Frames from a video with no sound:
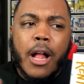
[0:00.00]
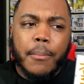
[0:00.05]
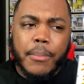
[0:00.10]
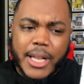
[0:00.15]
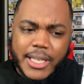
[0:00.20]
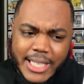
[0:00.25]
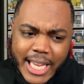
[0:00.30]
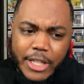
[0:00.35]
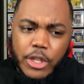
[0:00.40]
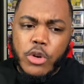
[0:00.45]

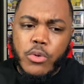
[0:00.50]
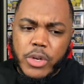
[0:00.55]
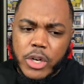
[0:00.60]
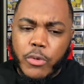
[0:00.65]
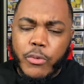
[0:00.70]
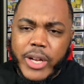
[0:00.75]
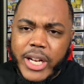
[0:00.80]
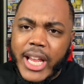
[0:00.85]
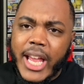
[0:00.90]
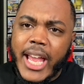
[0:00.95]
Plus, I do want
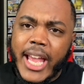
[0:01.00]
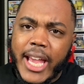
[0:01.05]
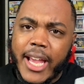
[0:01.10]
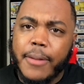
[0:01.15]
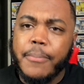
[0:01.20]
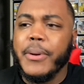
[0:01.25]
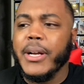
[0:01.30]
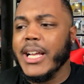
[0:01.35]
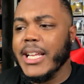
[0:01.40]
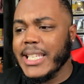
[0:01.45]
to read
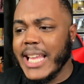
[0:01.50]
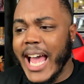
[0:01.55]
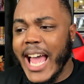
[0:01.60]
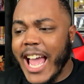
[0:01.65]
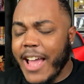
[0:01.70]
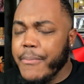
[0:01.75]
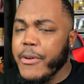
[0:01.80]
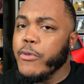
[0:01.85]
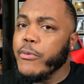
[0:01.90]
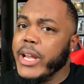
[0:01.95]
ahead because I
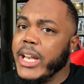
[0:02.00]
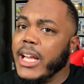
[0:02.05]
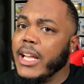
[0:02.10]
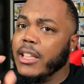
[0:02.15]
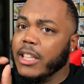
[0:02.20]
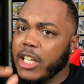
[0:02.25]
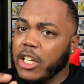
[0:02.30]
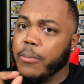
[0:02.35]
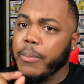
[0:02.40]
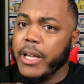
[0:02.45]
have been reading a
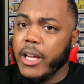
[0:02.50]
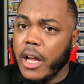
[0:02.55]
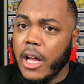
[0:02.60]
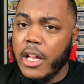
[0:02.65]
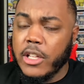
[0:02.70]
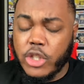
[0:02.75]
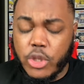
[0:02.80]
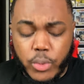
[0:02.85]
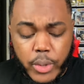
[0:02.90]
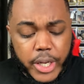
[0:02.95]
little bit
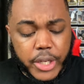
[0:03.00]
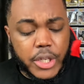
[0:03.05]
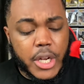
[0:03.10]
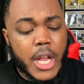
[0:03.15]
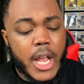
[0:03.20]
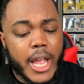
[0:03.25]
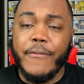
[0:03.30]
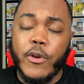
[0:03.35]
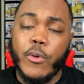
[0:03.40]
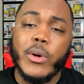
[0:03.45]
on Twitch.
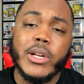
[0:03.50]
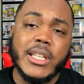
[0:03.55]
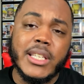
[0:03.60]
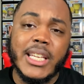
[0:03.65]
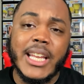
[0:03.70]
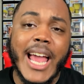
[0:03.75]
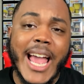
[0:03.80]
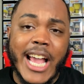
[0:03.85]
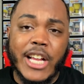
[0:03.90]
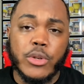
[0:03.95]
If you want to
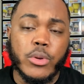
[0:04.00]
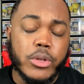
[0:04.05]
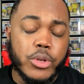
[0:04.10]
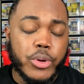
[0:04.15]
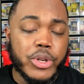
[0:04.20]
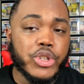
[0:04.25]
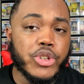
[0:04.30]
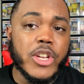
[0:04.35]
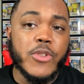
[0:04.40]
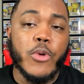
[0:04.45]
see the actual
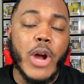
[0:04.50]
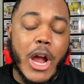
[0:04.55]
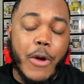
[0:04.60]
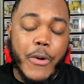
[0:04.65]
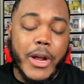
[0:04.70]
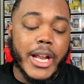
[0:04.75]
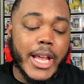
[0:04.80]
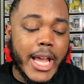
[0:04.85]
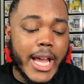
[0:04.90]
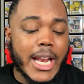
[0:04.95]
Twitch thing where I
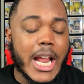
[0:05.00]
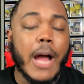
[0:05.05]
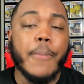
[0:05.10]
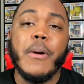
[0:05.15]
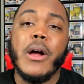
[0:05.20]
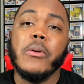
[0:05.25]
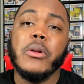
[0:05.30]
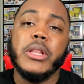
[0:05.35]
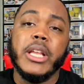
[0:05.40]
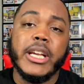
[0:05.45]
read ahead, I'll
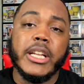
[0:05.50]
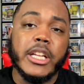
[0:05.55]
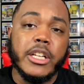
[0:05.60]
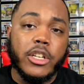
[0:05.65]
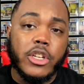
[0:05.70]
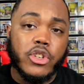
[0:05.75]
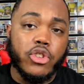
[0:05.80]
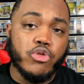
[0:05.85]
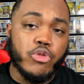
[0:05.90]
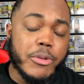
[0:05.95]
probably link it
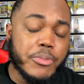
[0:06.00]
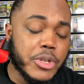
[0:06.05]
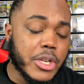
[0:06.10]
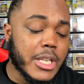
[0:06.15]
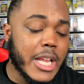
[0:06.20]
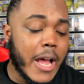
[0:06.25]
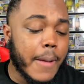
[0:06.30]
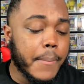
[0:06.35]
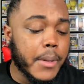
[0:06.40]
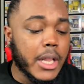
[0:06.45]
in the
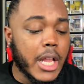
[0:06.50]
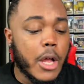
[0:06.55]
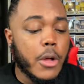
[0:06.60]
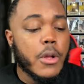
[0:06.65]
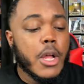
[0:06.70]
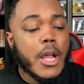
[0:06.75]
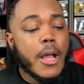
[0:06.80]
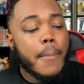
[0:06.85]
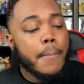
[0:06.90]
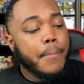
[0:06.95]
description down
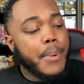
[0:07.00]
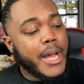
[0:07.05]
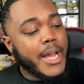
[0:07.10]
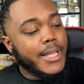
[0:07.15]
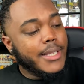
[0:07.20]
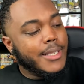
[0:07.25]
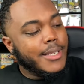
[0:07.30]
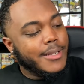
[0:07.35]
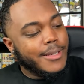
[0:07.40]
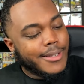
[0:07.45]
below.
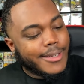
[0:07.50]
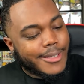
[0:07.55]
But